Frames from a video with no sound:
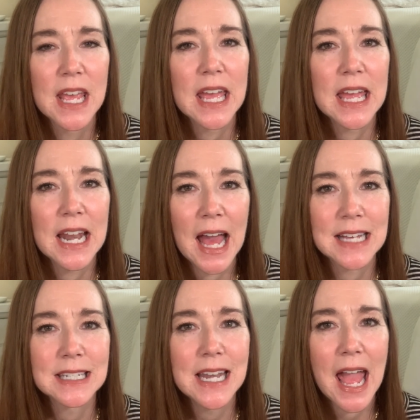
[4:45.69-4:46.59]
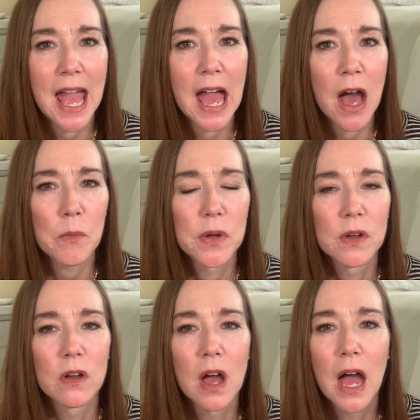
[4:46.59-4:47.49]
It has an app.
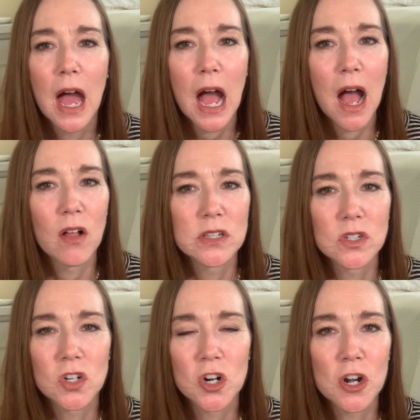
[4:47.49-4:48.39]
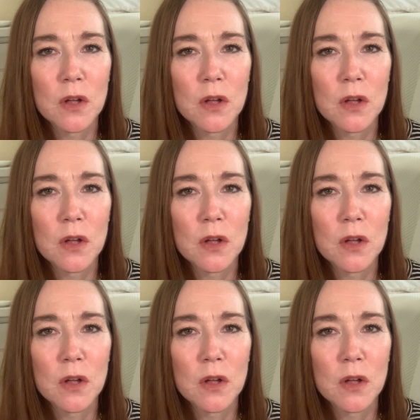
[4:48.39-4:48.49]
I'll insert a